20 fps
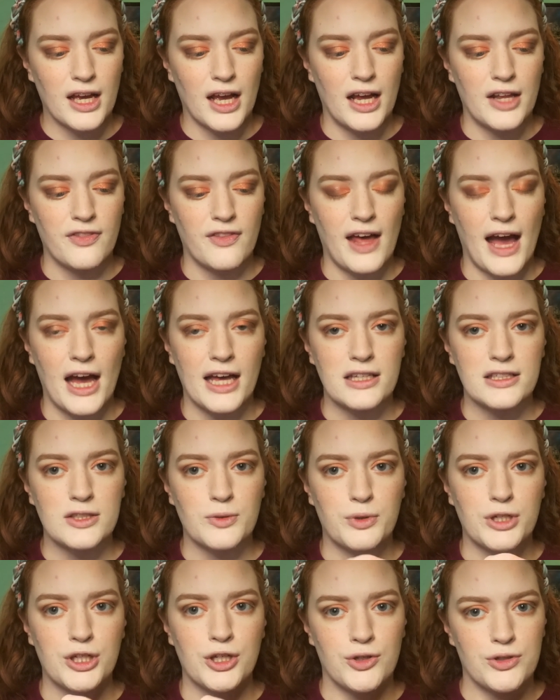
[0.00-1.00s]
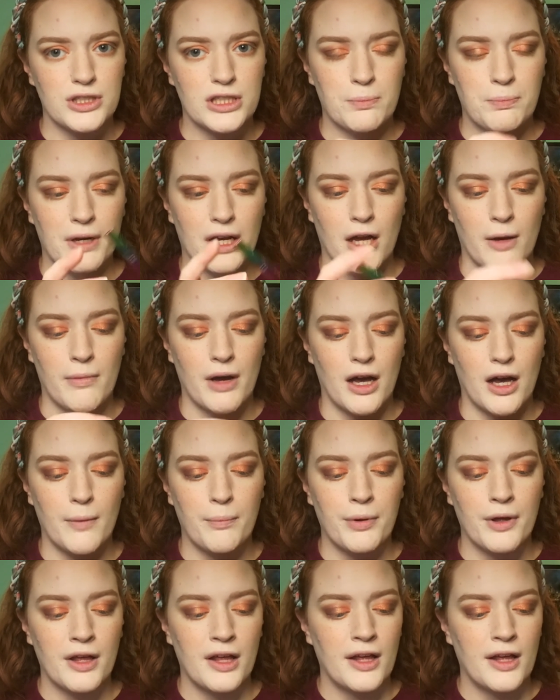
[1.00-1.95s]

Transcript: and that is the one you use to pick them up.